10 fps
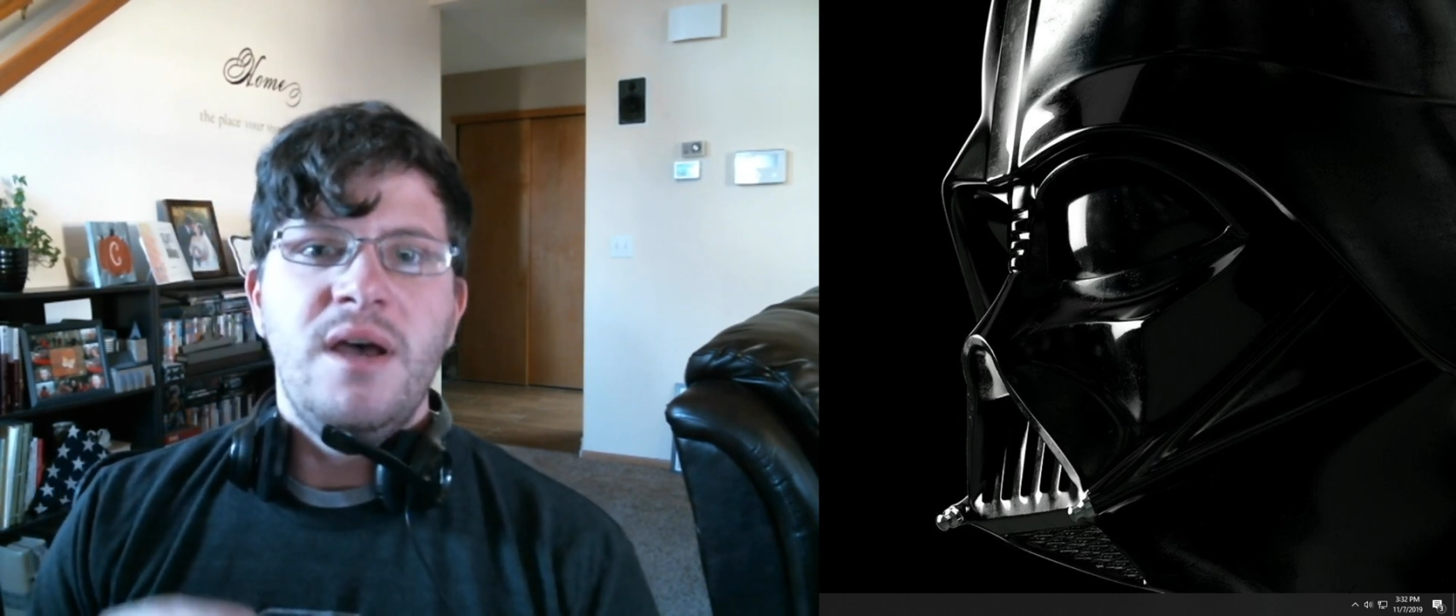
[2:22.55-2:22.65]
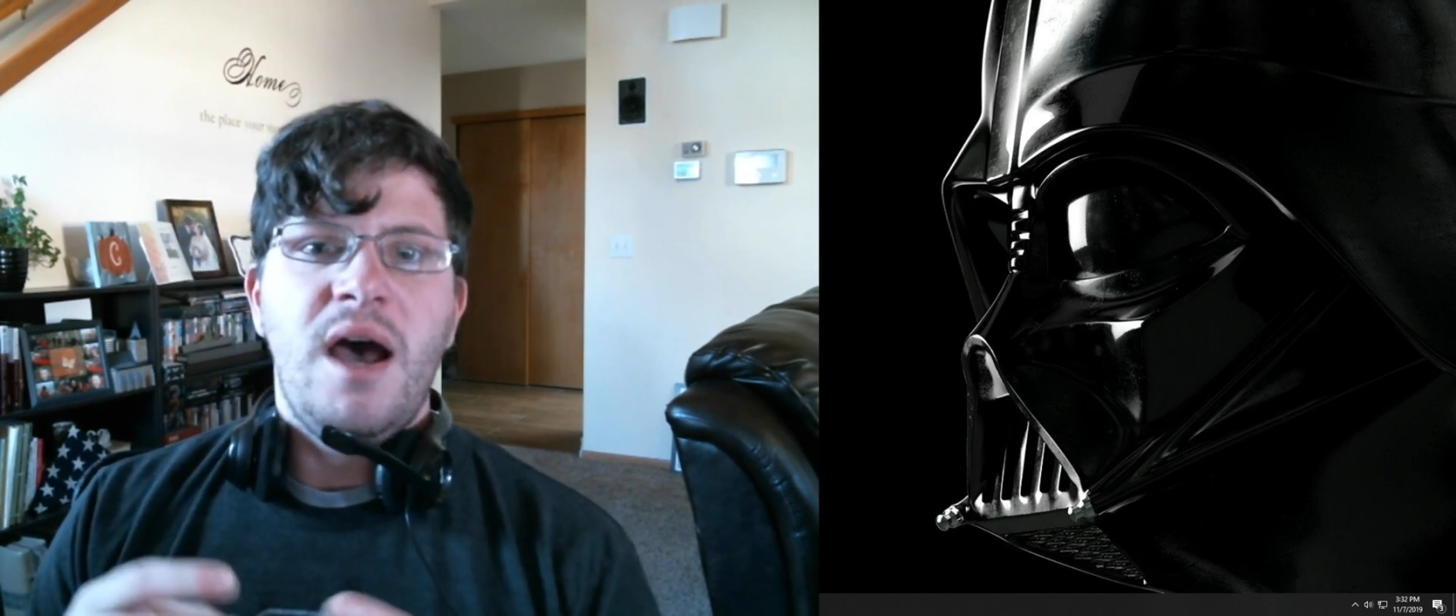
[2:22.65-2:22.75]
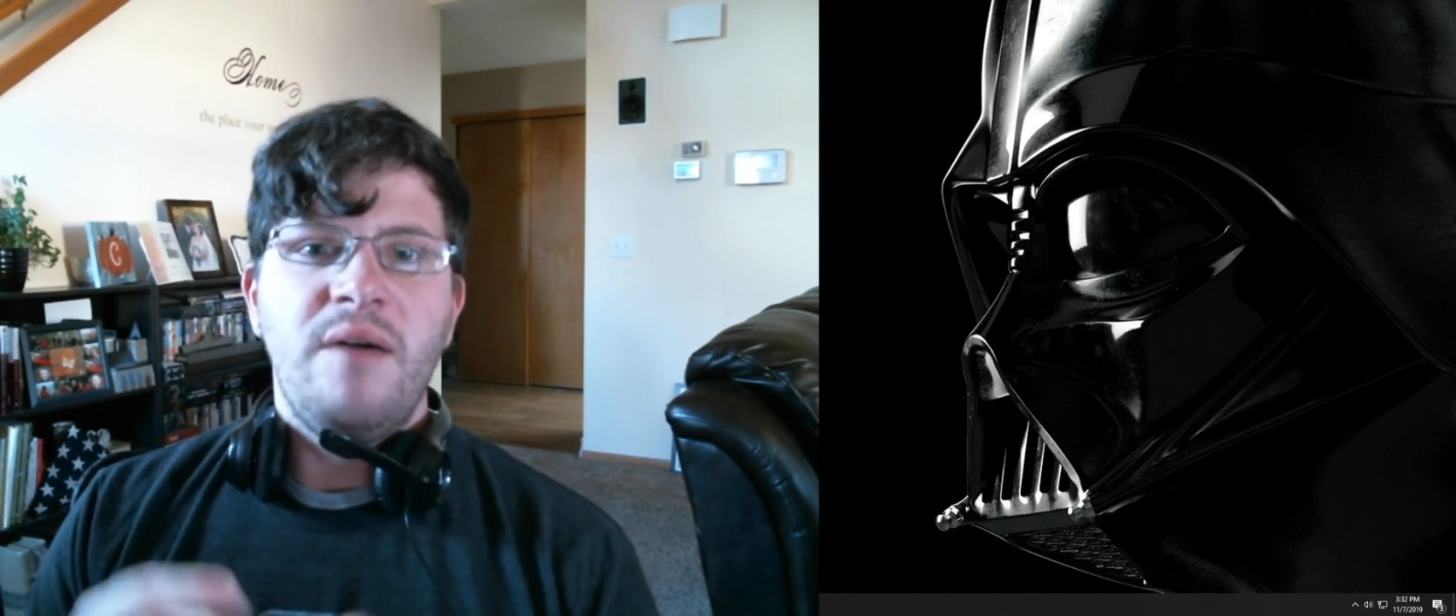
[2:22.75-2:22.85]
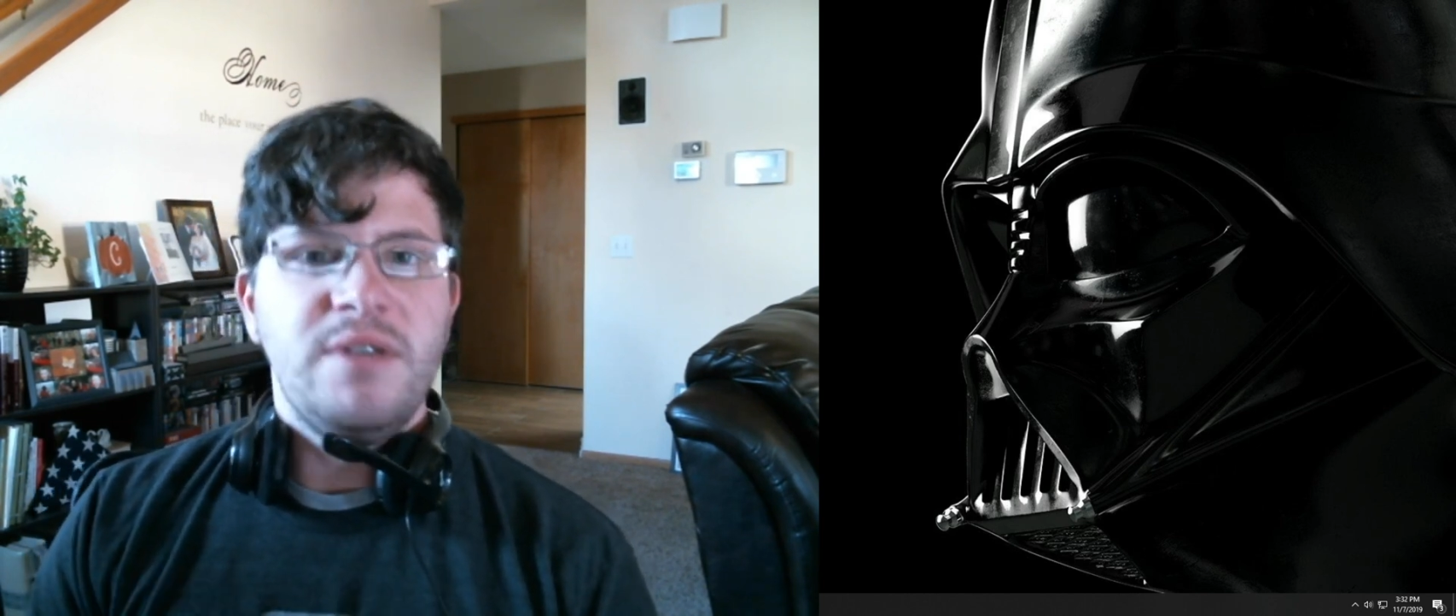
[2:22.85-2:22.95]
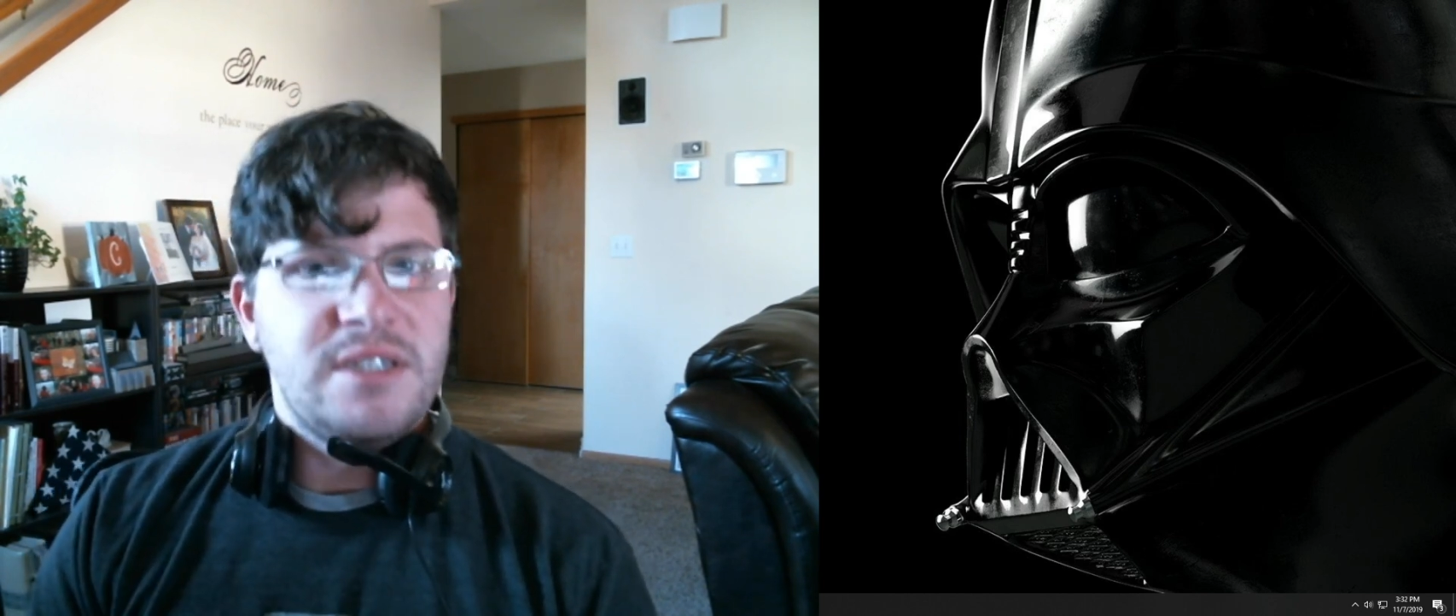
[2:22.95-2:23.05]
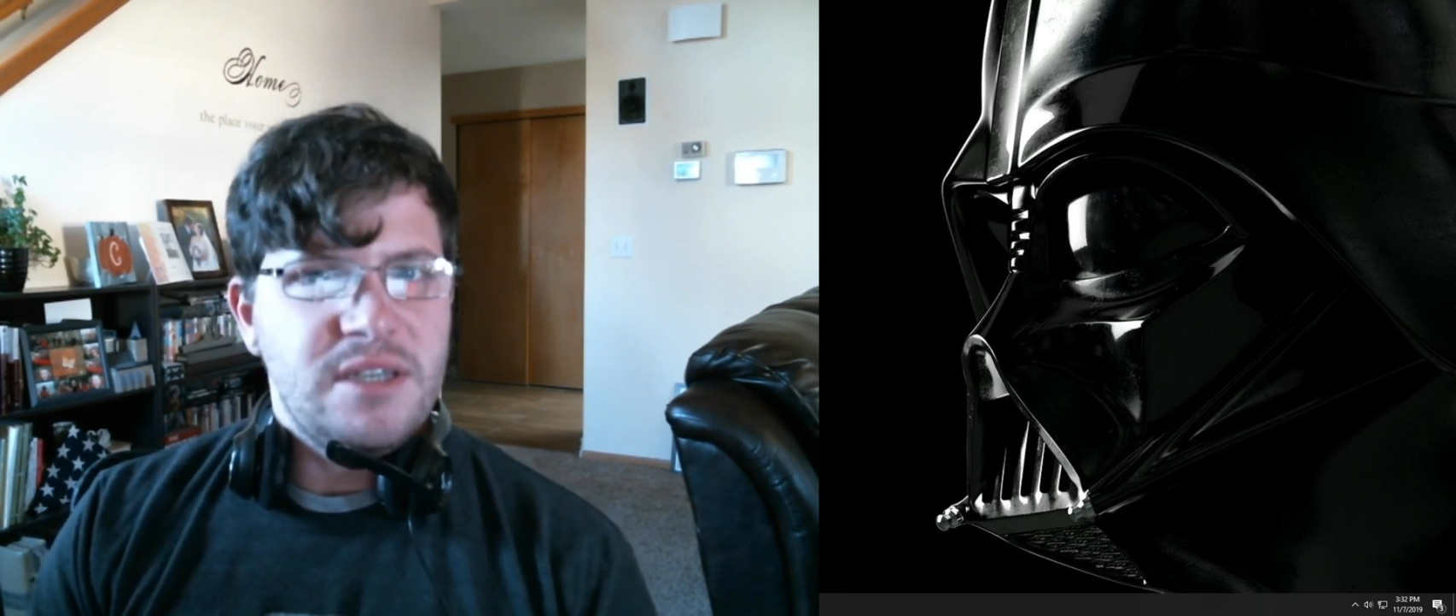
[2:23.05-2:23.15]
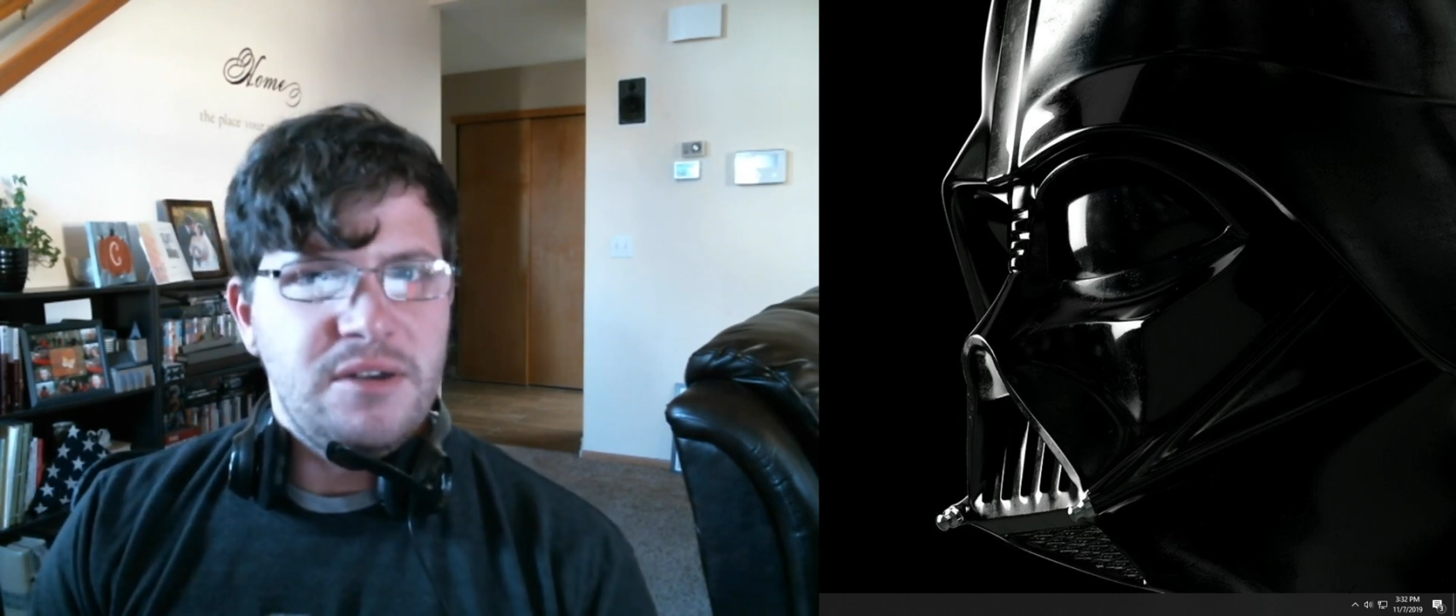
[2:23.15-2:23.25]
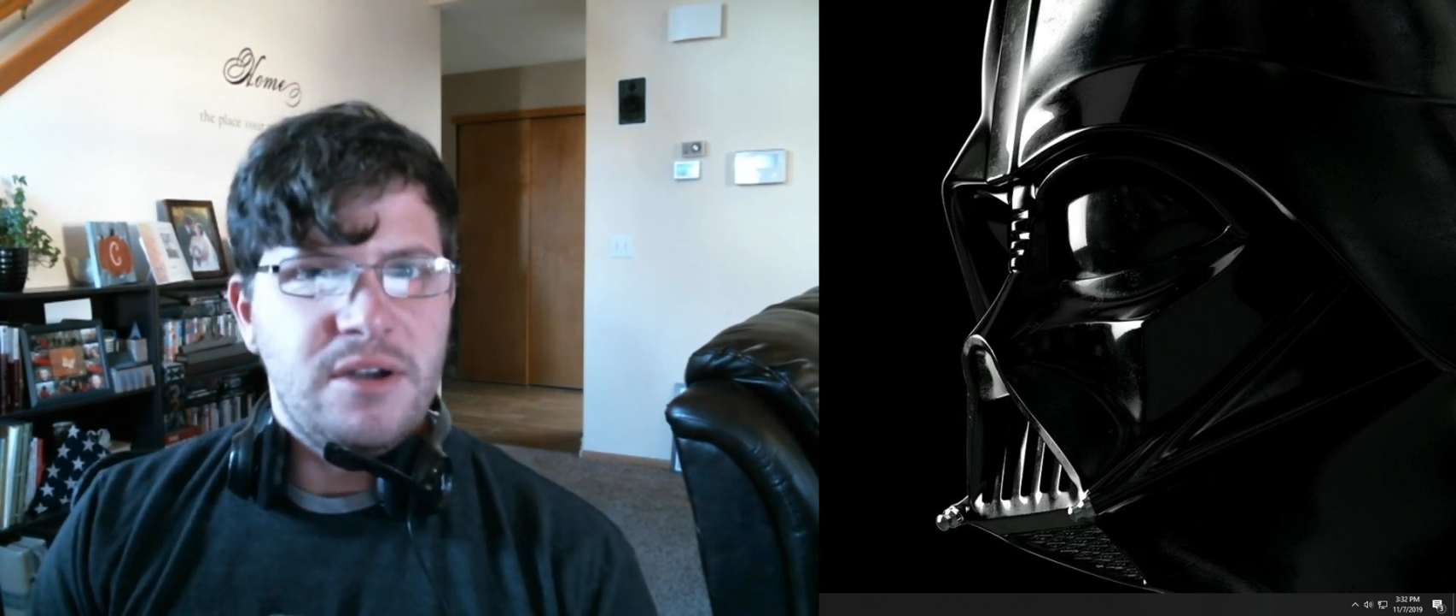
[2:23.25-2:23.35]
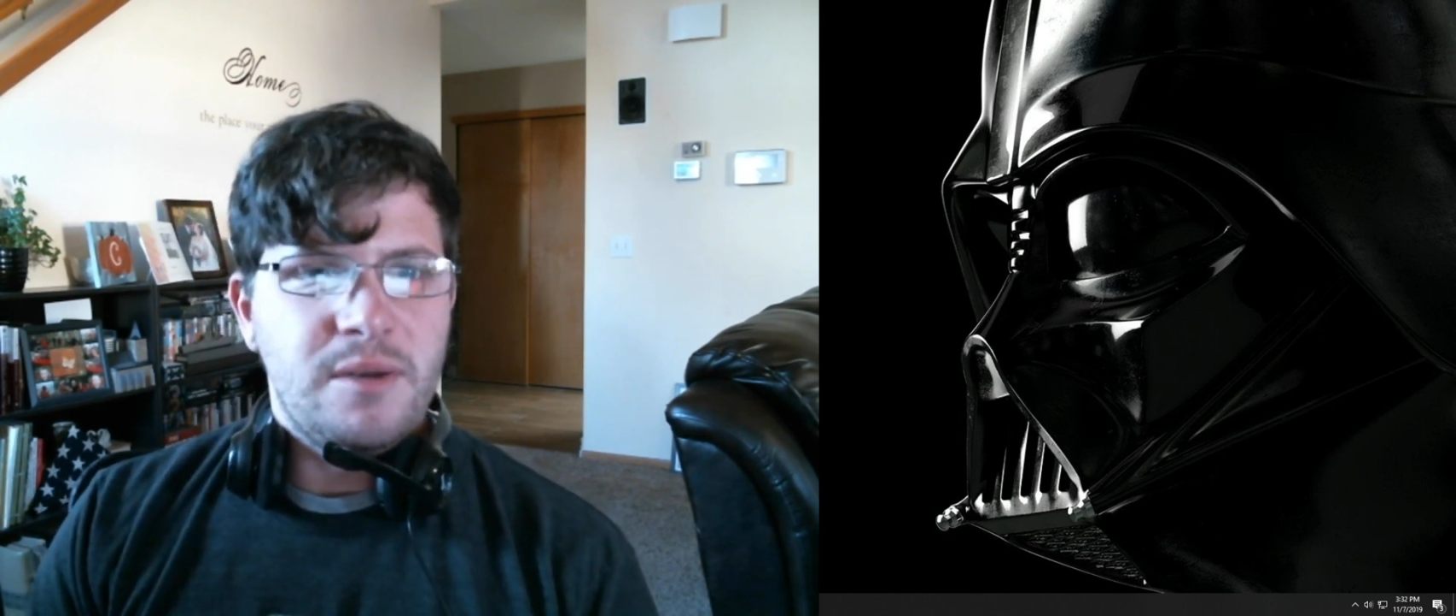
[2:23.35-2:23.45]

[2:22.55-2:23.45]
Obviously, you can